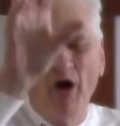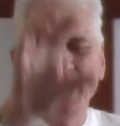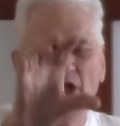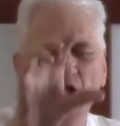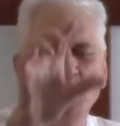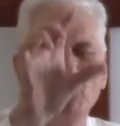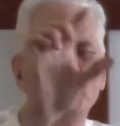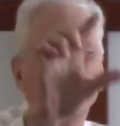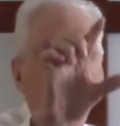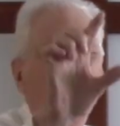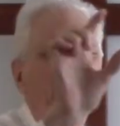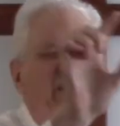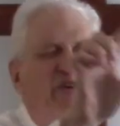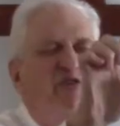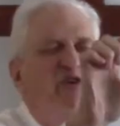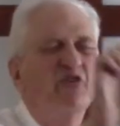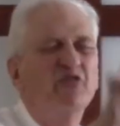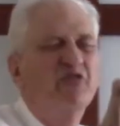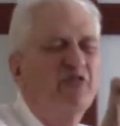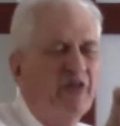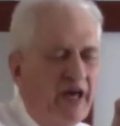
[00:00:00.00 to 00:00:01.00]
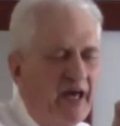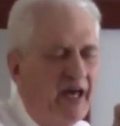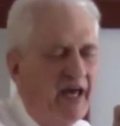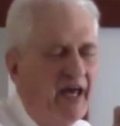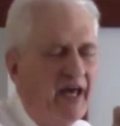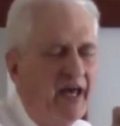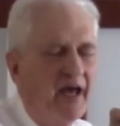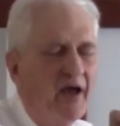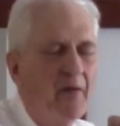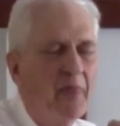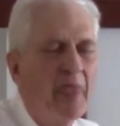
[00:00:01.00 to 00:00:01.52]
what you need to
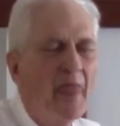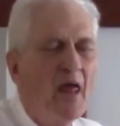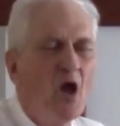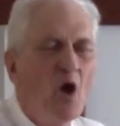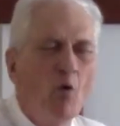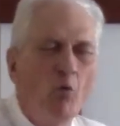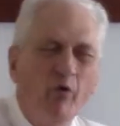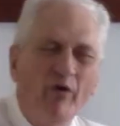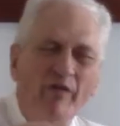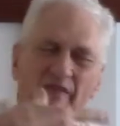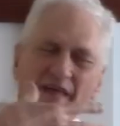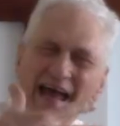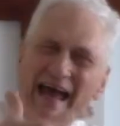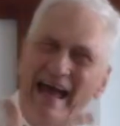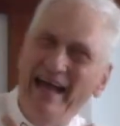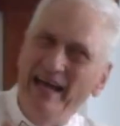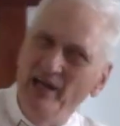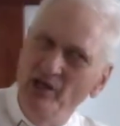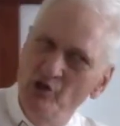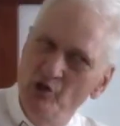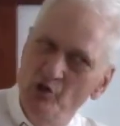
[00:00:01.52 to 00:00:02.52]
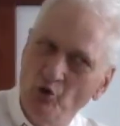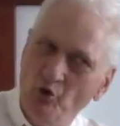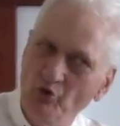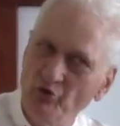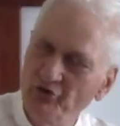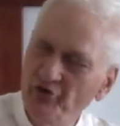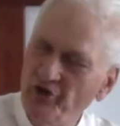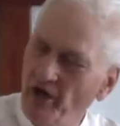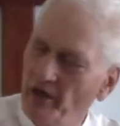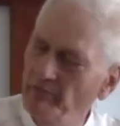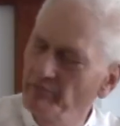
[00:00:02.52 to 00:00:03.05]
say. When the
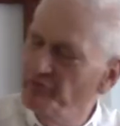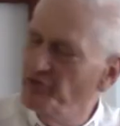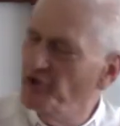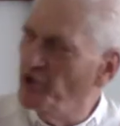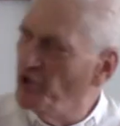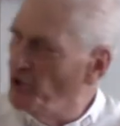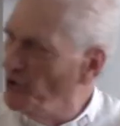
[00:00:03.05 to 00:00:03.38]
angels come to